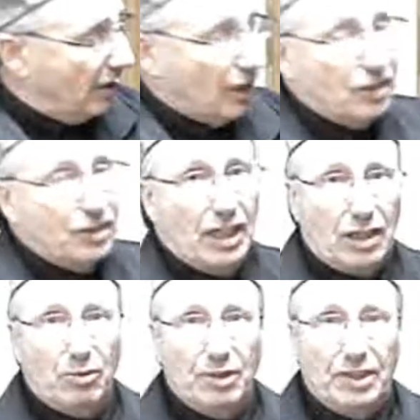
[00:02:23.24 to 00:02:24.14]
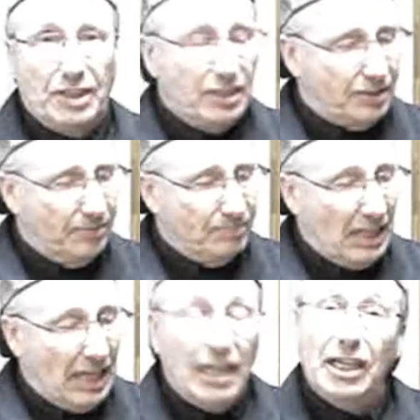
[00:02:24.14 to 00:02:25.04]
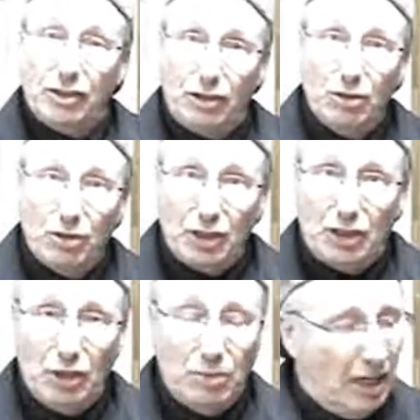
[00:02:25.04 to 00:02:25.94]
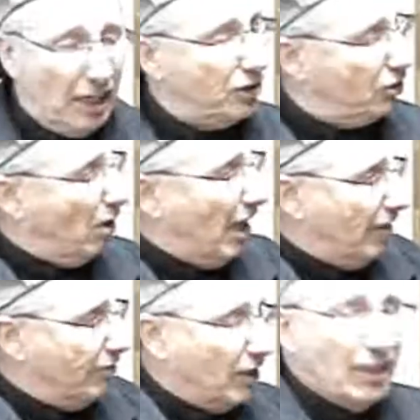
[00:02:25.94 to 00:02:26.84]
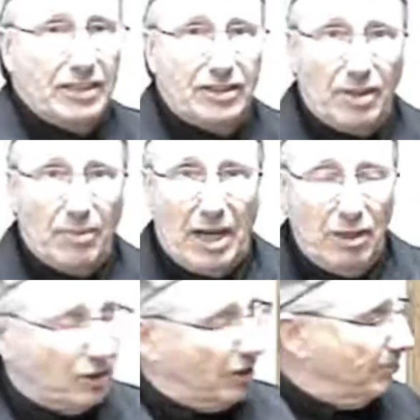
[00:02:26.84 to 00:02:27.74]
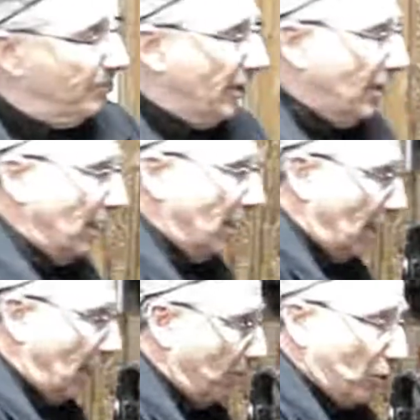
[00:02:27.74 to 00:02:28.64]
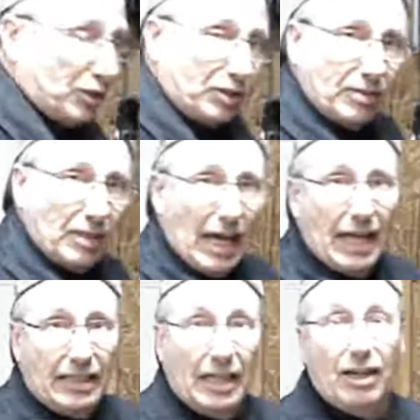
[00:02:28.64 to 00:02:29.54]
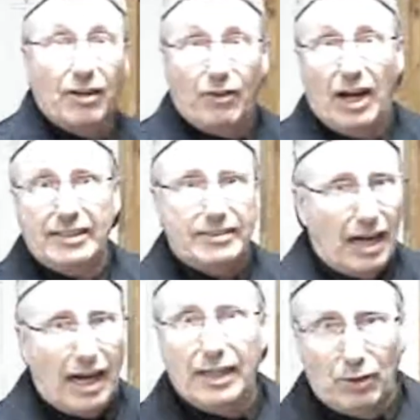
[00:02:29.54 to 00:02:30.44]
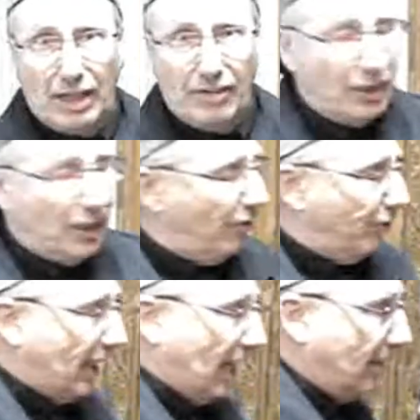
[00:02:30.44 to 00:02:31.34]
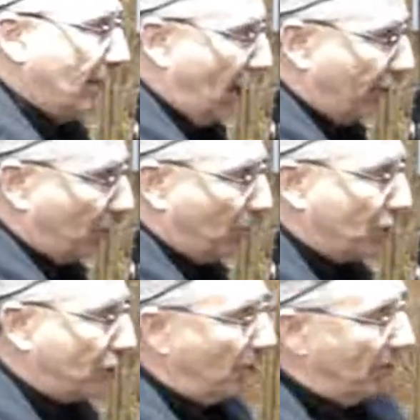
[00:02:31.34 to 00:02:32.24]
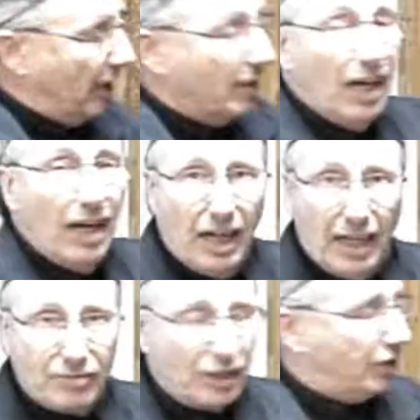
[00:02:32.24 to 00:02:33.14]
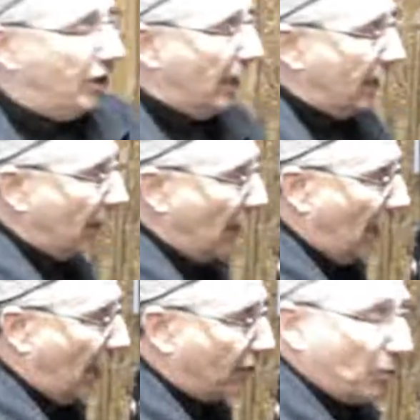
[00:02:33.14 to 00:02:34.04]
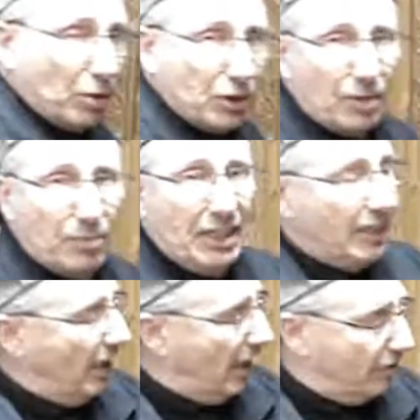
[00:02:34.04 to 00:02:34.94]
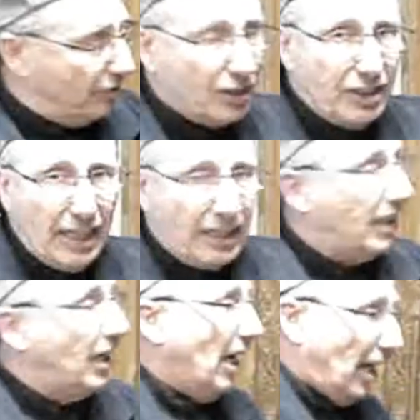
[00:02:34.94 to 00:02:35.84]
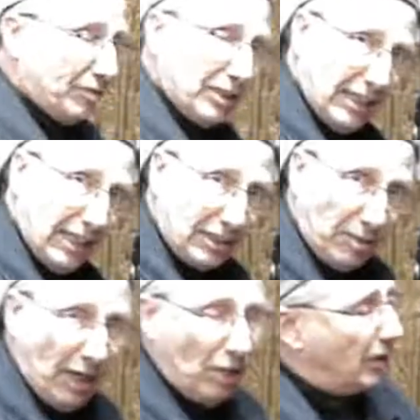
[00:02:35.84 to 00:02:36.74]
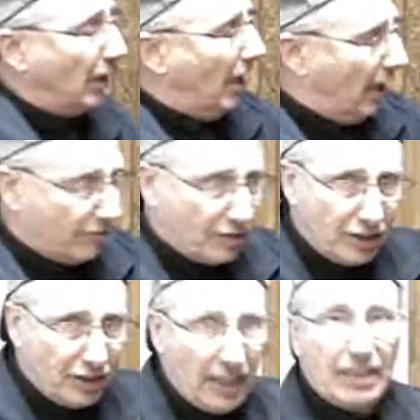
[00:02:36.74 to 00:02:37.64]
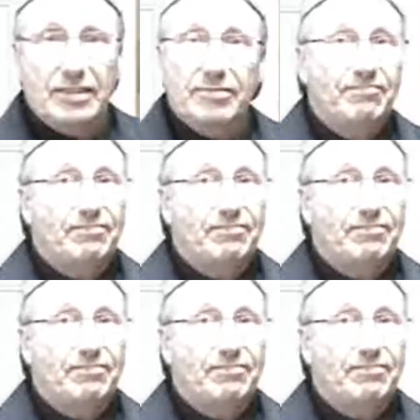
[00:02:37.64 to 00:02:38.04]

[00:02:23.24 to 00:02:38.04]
I check it with this. It's usually too much, so I have to let some out. And then I find I don't have enough again. I have to put some in. I have to check it. I have to put some in. I have to check it. I have to take some out. I have to check it.